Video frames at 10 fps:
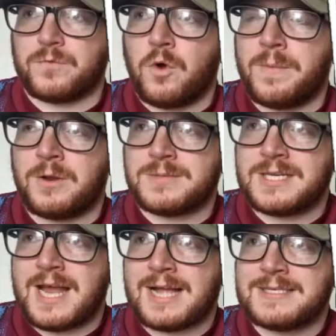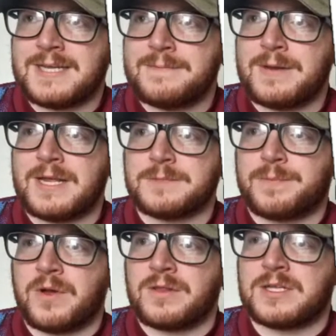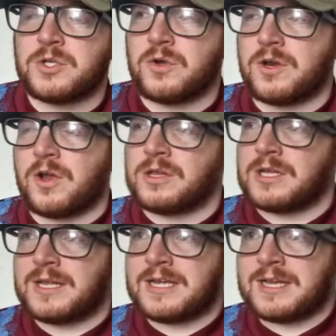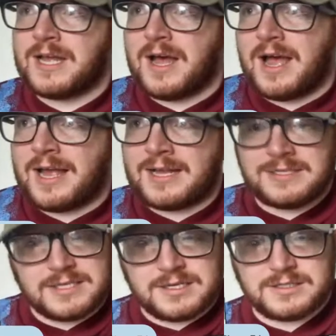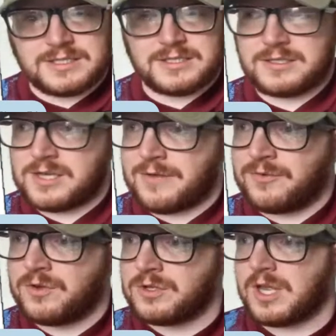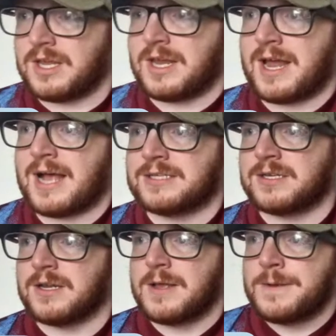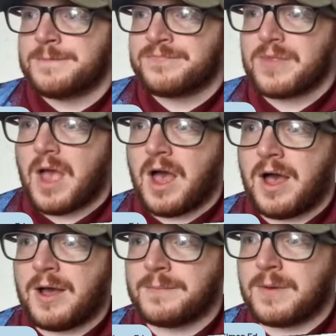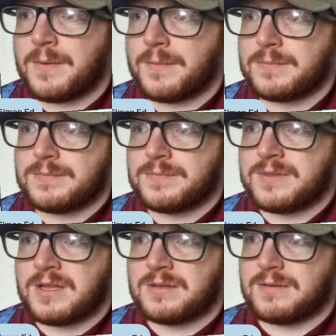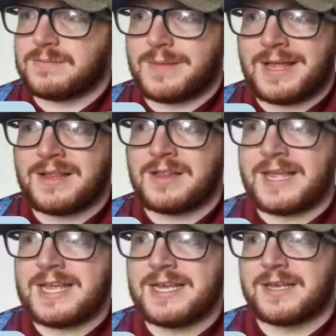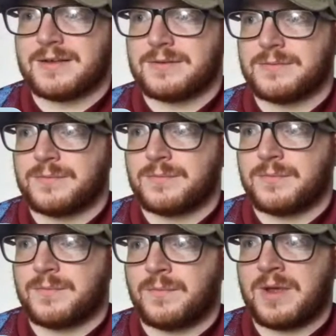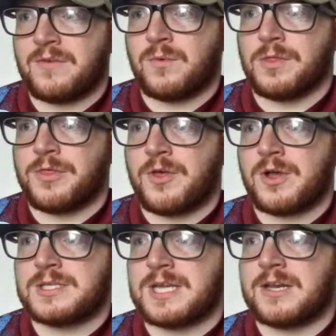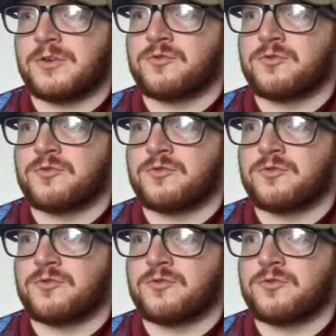Coming up to 19 minutes. Burnley took an early lead here against Sheffield United. In the league, we have won 13 and